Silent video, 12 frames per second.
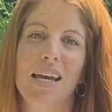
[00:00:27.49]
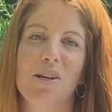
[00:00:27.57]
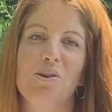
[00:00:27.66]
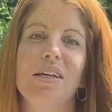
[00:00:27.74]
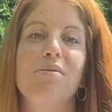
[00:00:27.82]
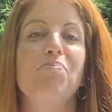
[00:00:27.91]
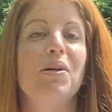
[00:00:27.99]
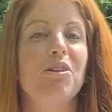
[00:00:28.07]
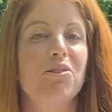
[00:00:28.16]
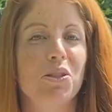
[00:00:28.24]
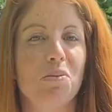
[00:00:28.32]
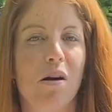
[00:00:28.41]
You can
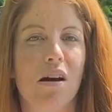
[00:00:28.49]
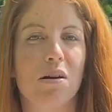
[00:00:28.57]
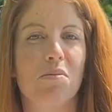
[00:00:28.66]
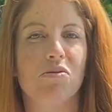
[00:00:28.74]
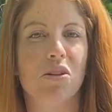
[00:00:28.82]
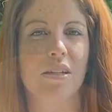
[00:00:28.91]
pierce the bottom of the